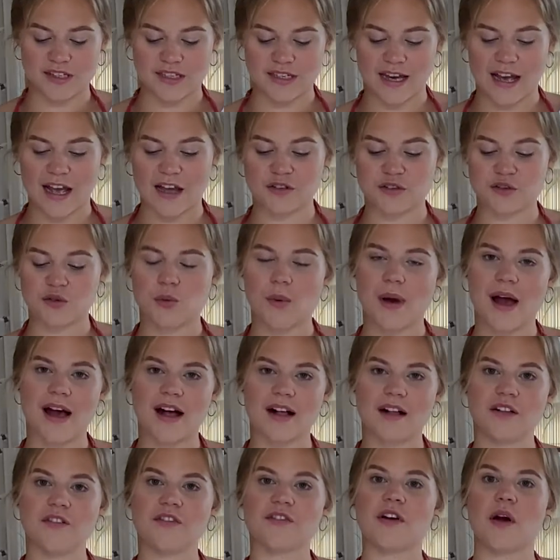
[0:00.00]
to get
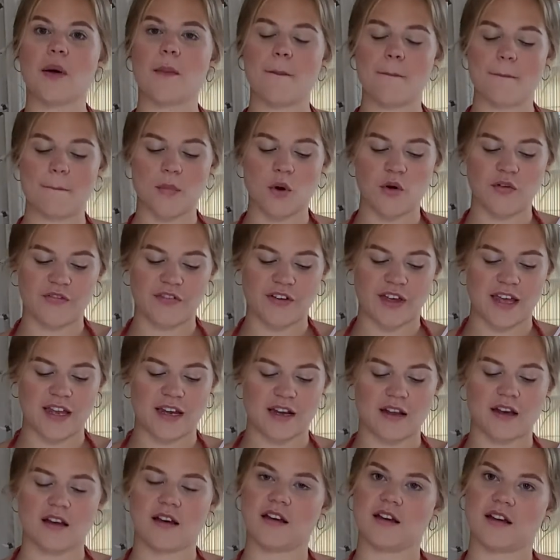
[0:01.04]
12
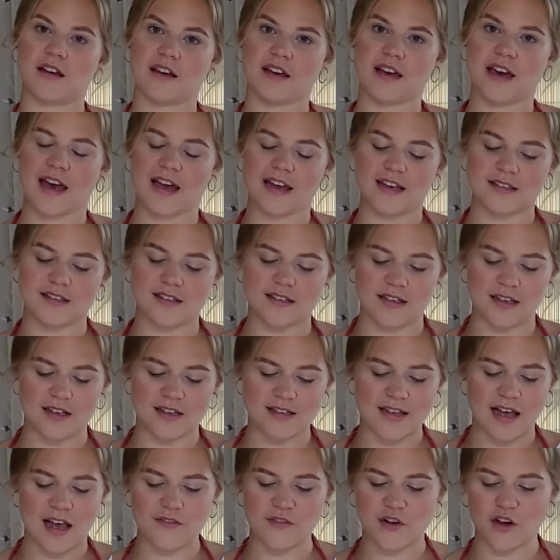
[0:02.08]
muffin
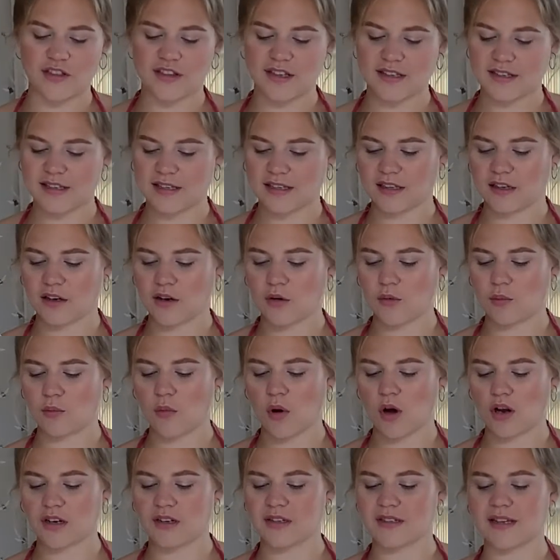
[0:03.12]
cases. I've got these silicone
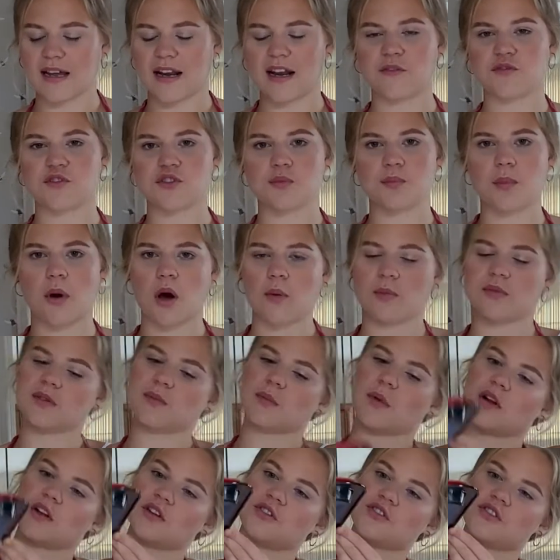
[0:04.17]
ones and I've just popped them
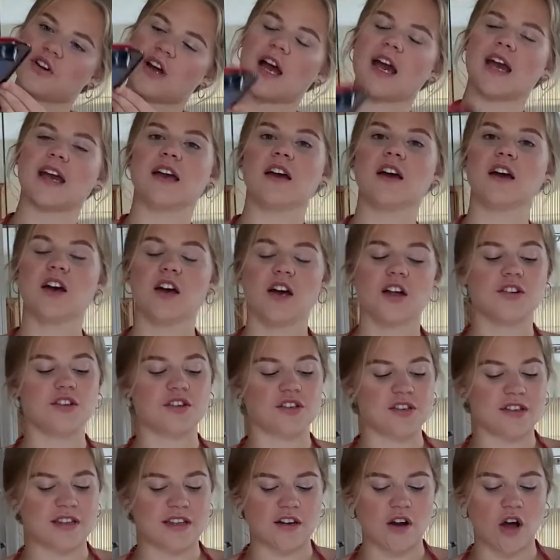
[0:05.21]
on a tray
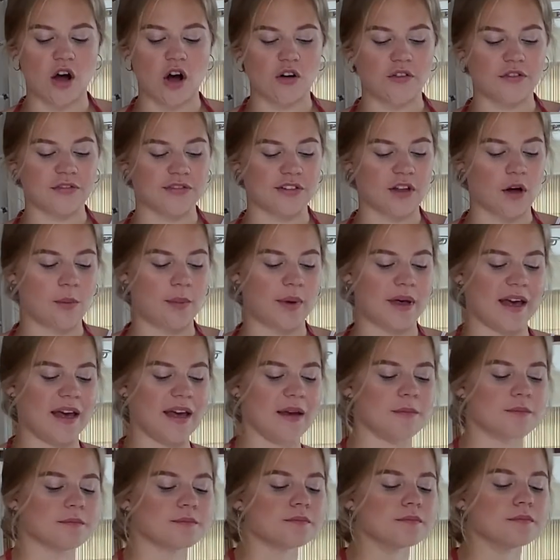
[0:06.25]
just so they're not all
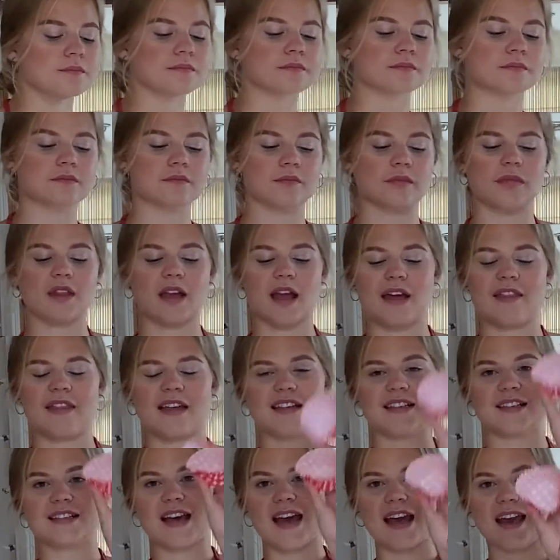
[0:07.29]
floppy. And
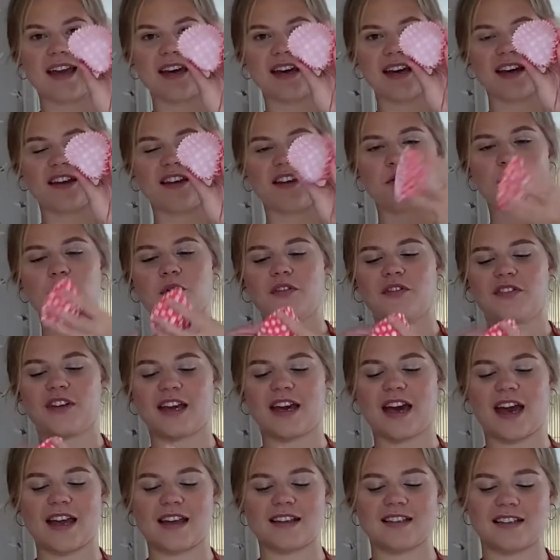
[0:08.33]
then take your muffin
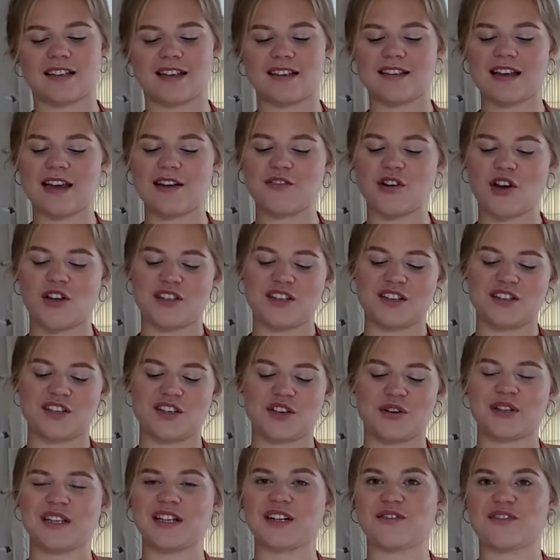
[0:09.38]
cases. I've got these
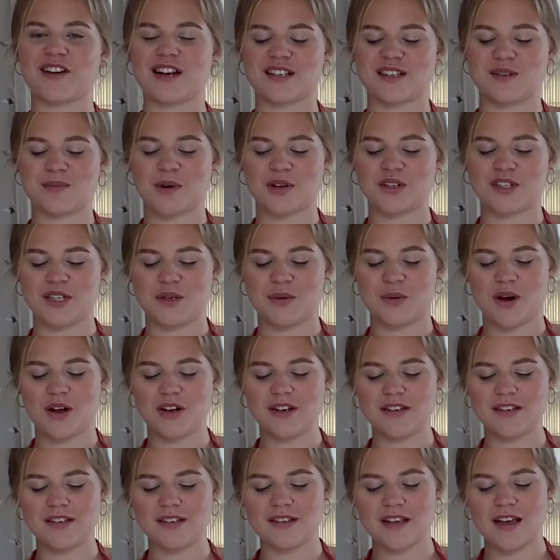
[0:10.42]
cute little red spotty
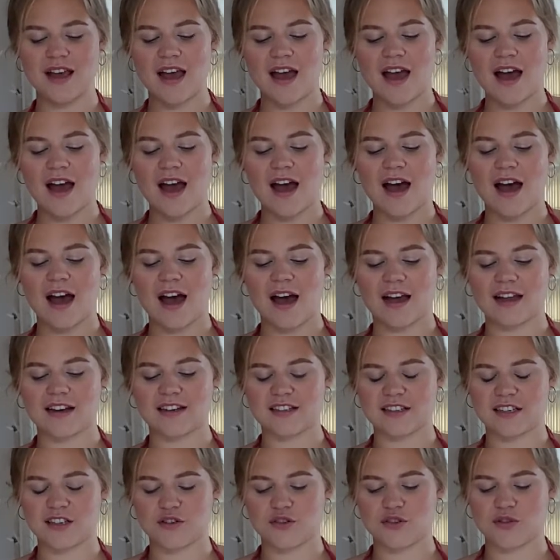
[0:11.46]
ones, and
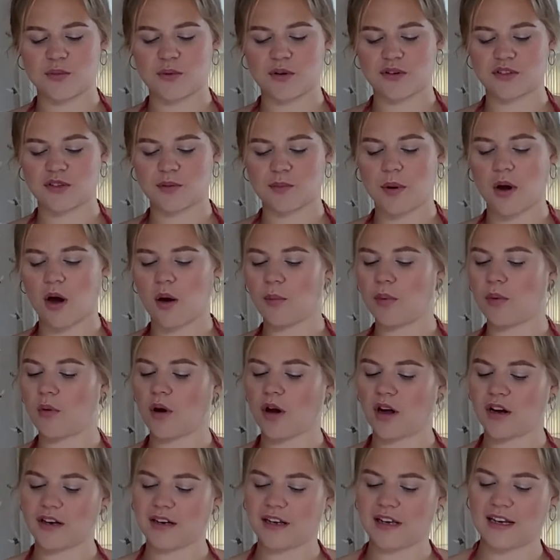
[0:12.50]
you just want to pop
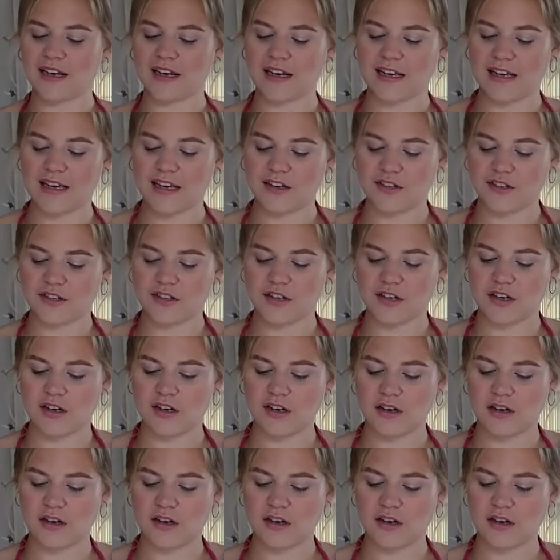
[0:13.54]
one in each